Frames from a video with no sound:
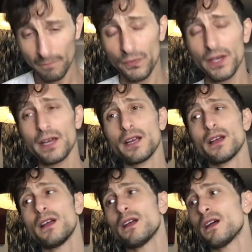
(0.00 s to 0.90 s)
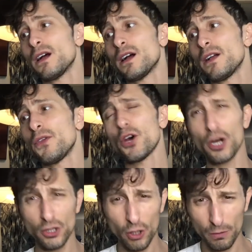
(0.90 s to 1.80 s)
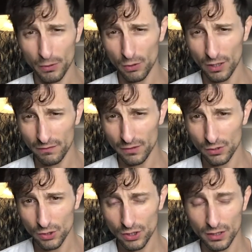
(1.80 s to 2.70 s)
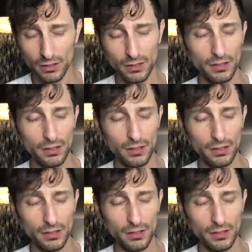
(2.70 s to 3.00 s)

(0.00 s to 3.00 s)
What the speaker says: like the October Revolution